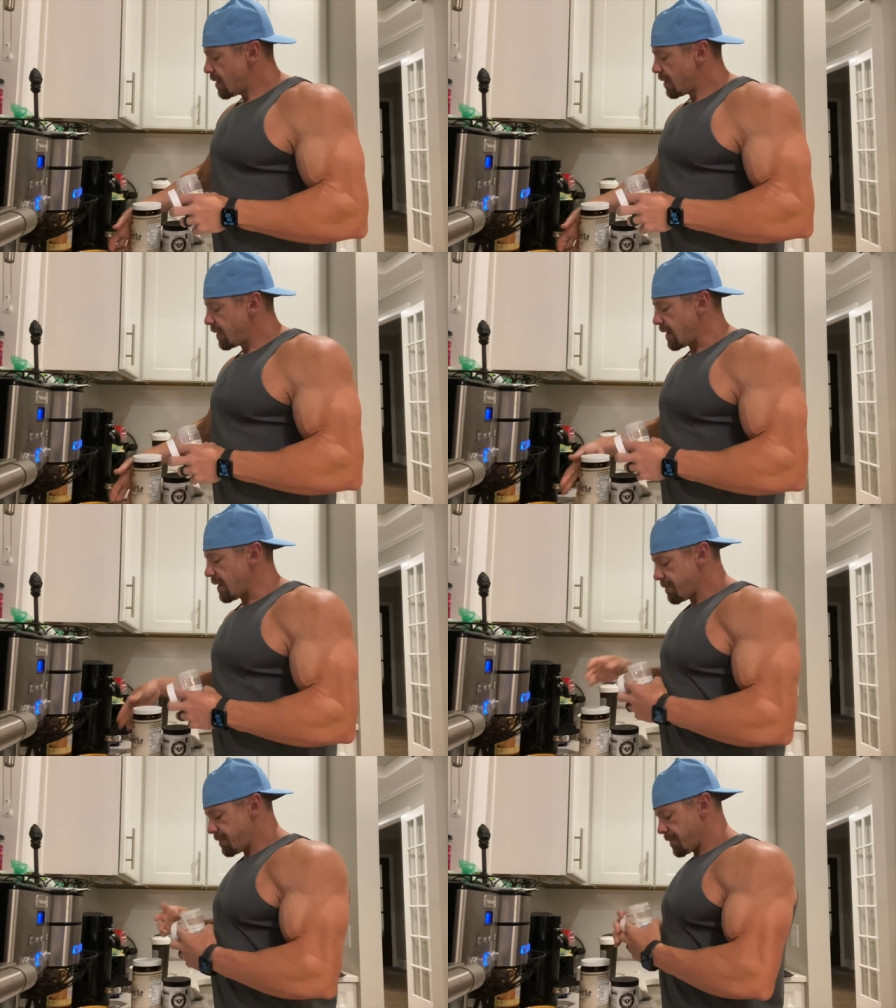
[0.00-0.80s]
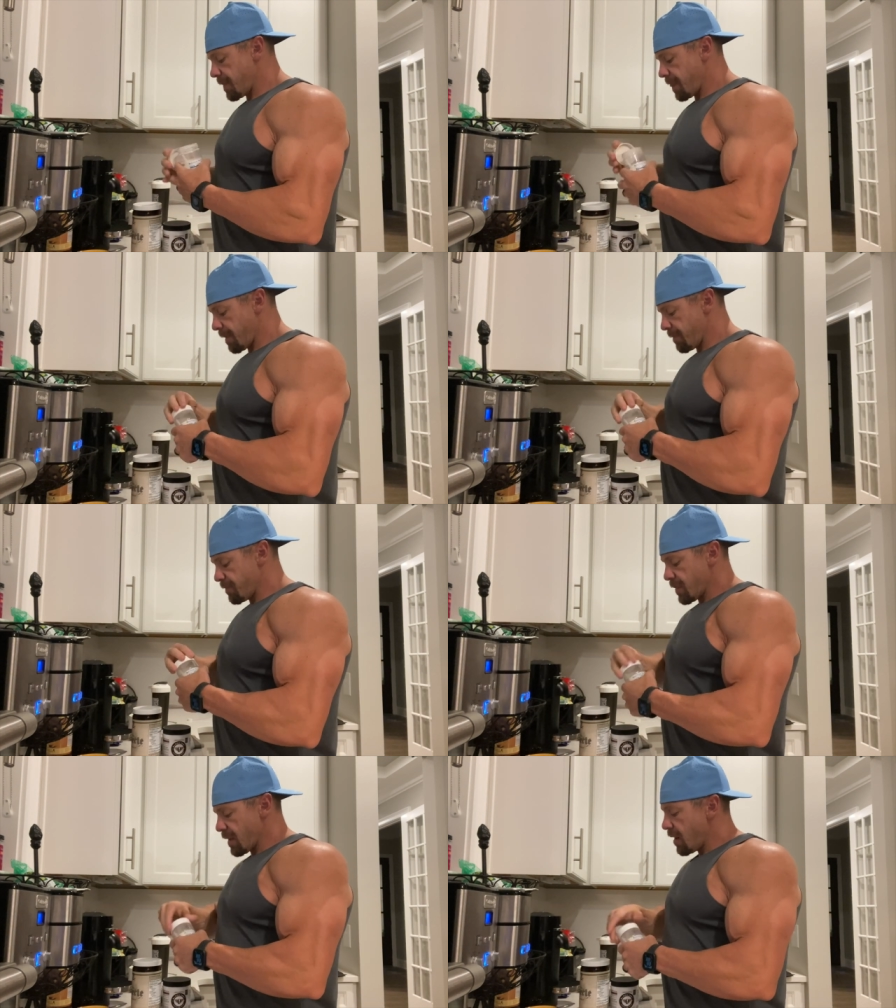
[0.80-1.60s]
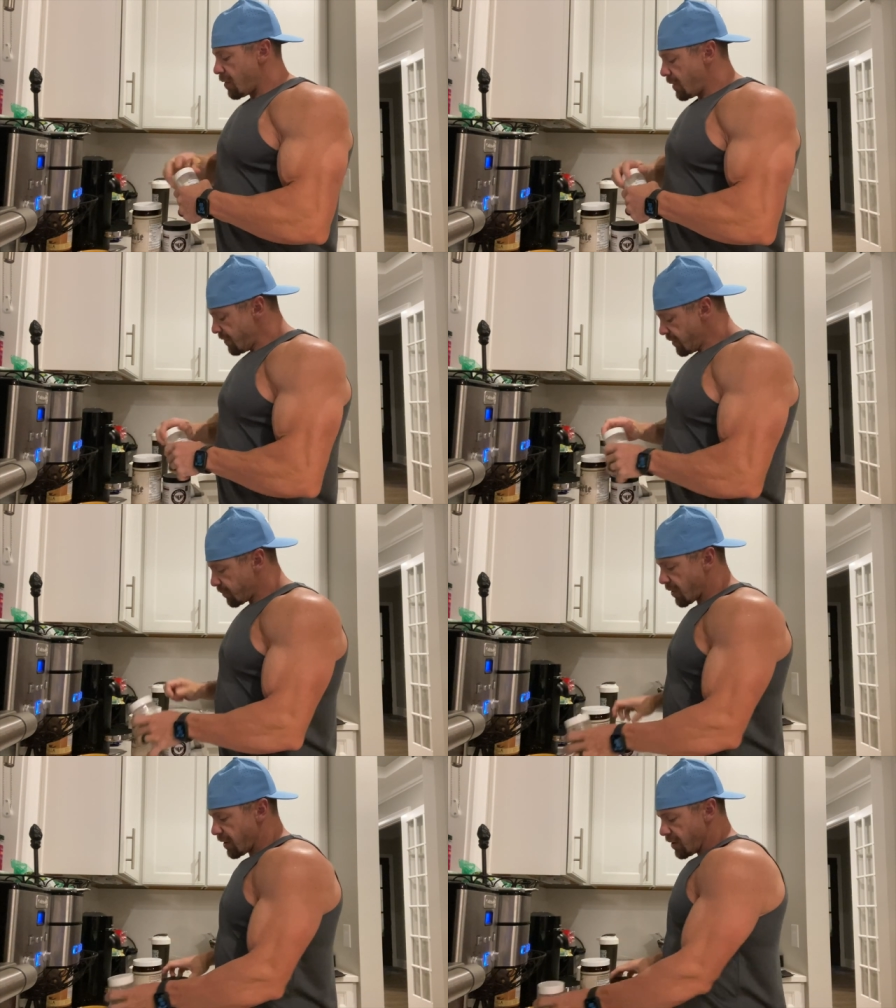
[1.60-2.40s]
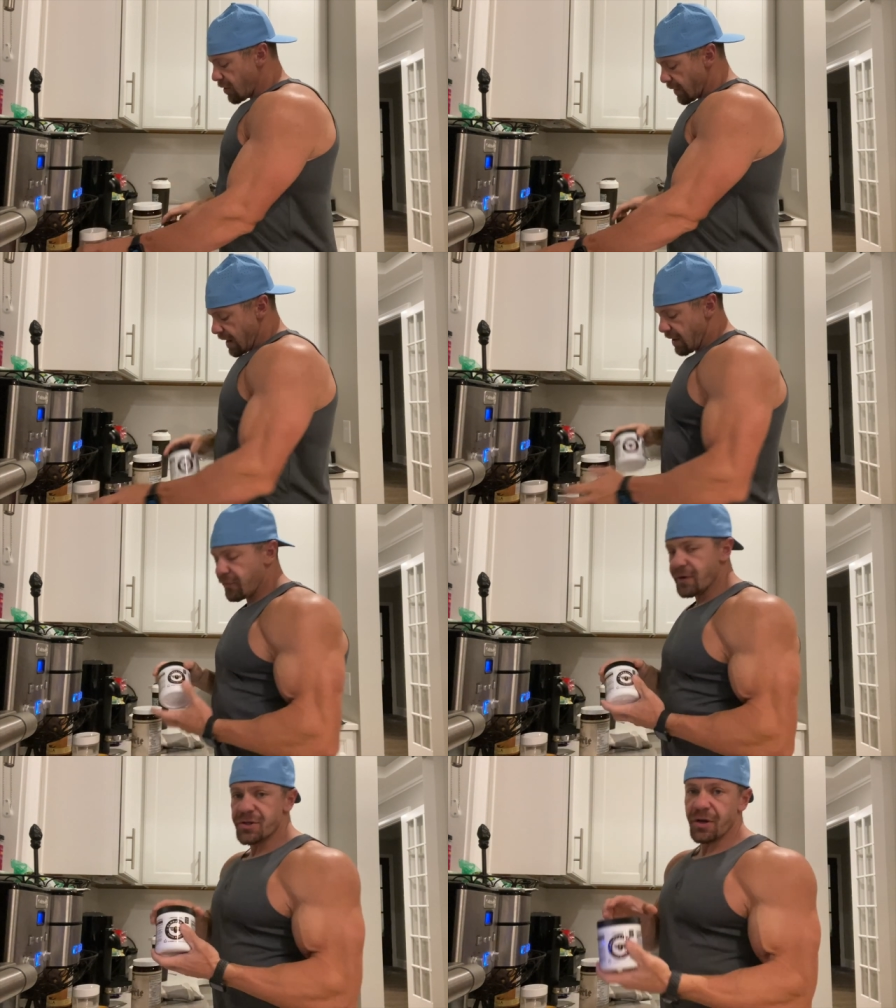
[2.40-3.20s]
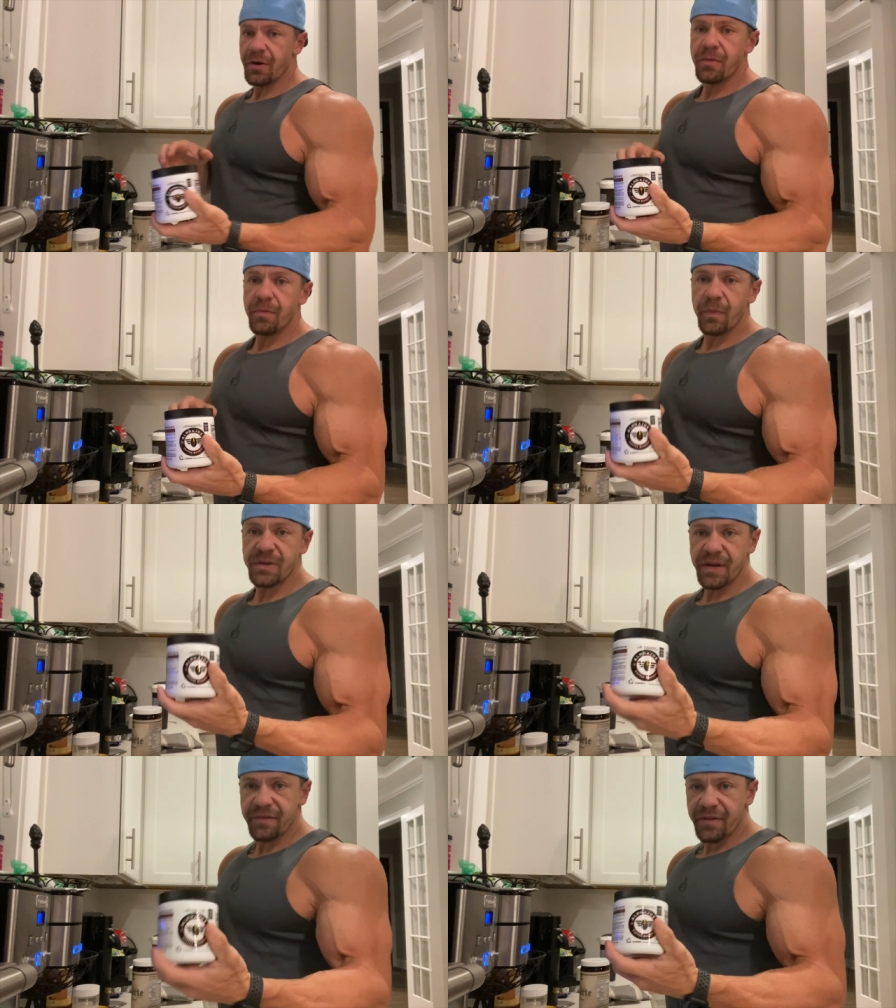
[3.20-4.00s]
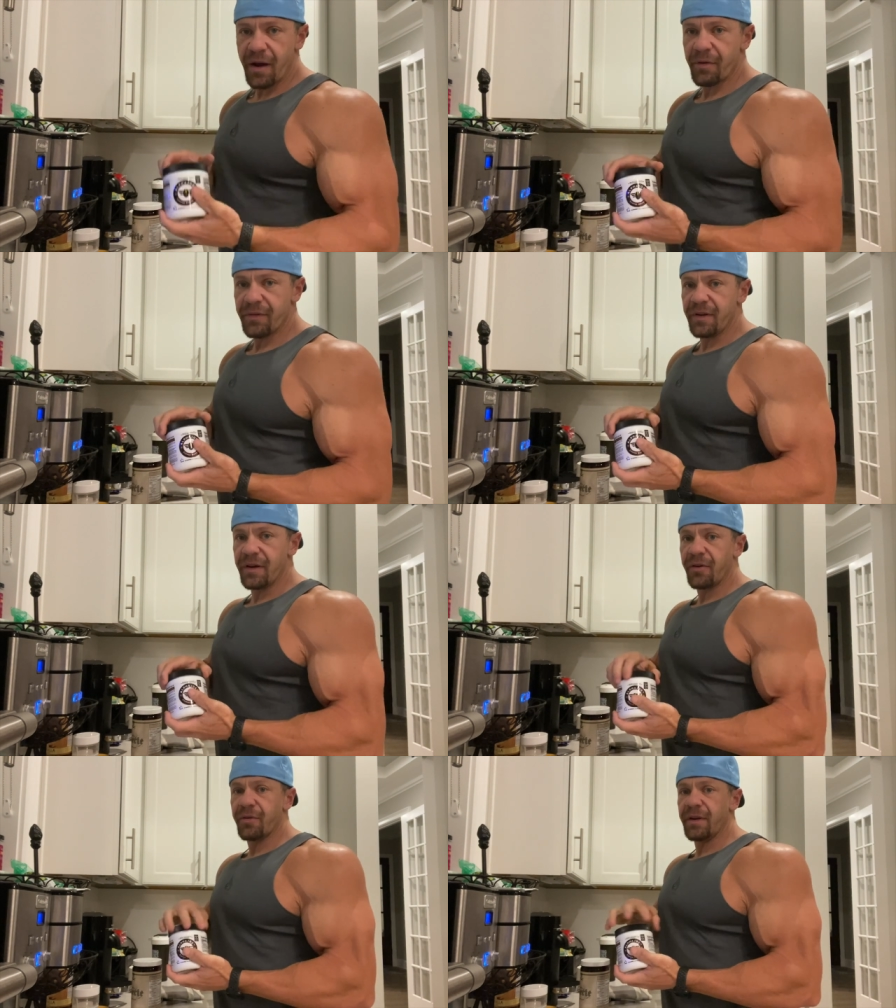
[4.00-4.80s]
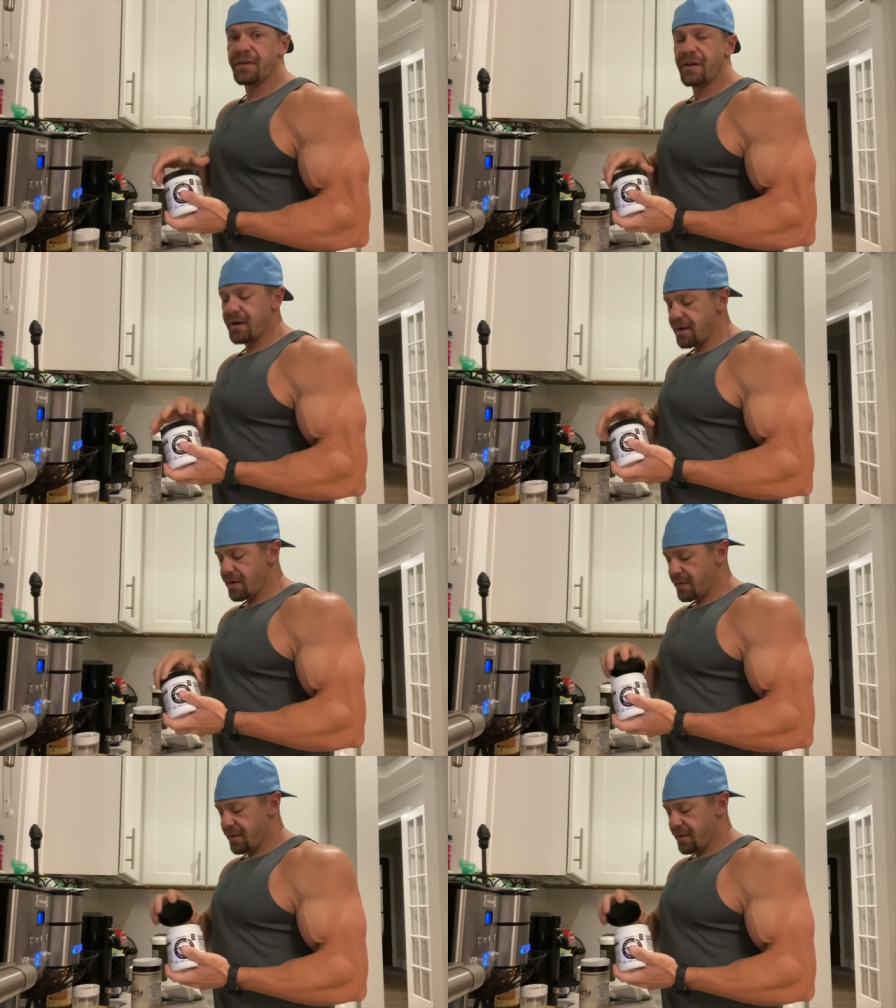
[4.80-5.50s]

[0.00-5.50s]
Okay. We got this product called Alpha Joe, which has tyrosine and creatine in it.